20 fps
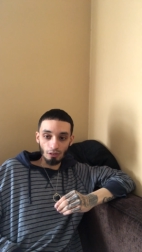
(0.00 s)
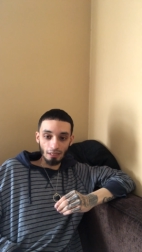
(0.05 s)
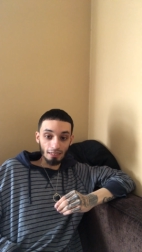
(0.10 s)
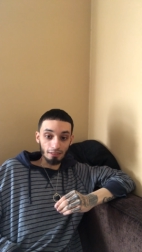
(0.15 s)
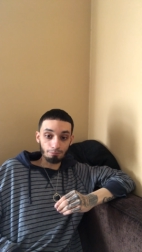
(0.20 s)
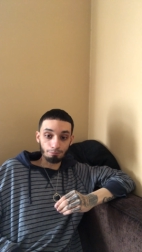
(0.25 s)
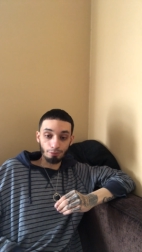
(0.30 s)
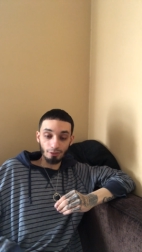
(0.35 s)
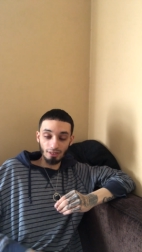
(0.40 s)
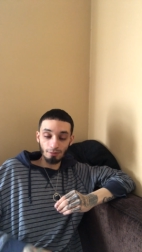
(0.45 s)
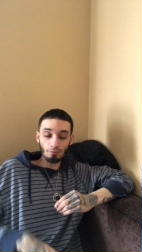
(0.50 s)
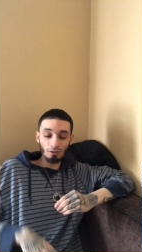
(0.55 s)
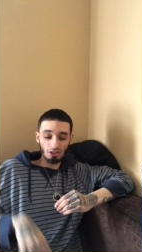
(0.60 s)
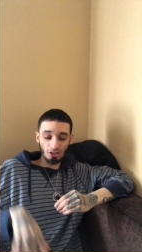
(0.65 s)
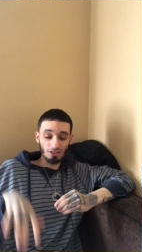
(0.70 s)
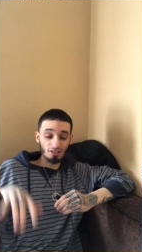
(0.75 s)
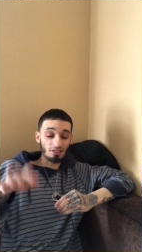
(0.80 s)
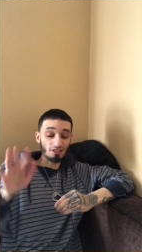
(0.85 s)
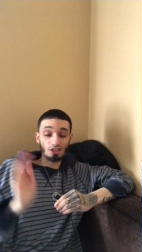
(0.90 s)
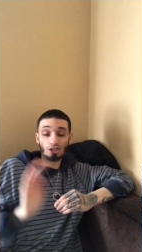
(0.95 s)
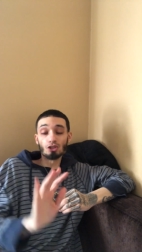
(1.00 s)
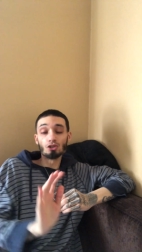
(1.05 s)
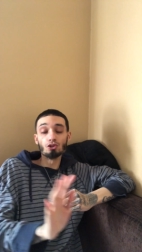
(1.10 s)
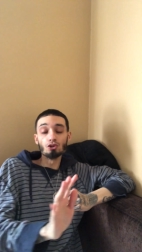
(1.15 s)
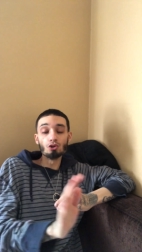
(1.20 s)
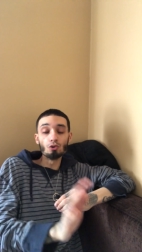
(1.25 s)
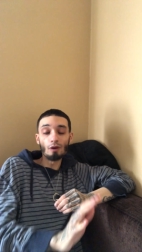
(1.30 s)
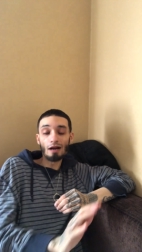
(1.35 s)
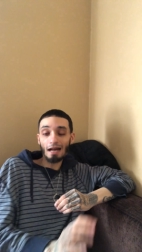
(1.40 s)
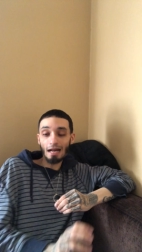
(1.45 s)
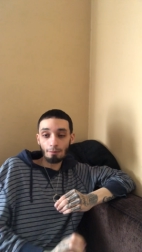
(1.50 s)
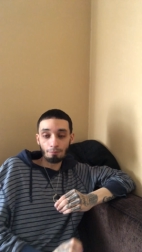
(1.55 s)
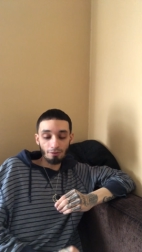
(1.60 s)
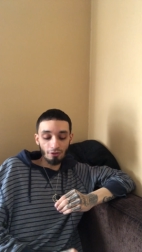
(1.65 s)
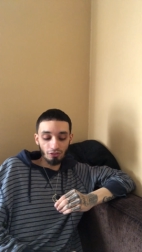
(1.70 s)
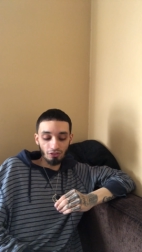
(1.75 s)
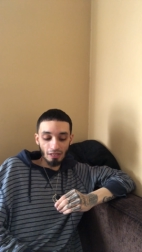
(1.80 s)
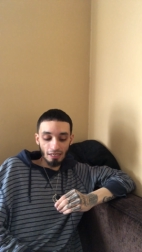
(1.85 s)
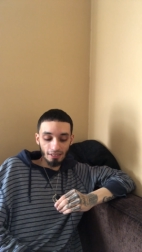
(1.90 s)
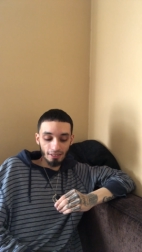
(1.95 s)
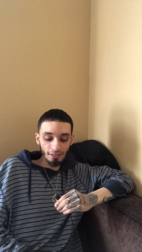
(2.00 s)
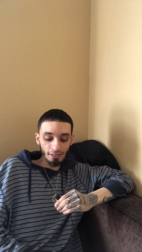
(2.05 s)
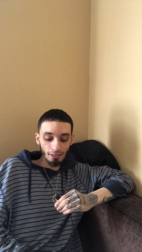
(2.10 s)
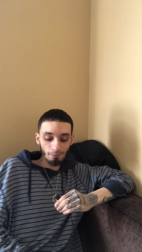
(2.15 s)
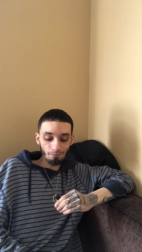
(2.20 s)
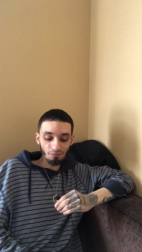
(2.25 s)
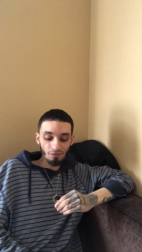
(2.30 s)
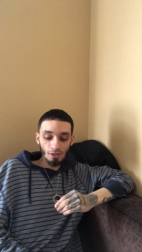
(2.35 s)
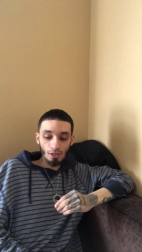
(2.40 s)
like pretty much too apathetic,